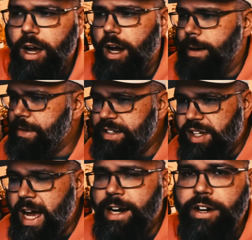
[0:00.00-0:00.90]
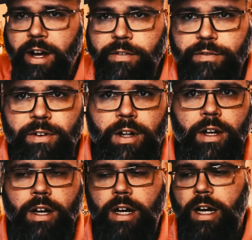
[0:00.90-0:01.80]
Uh, he's got enough
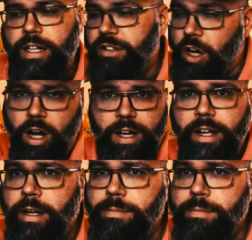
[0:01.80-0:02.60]
uh, dog in him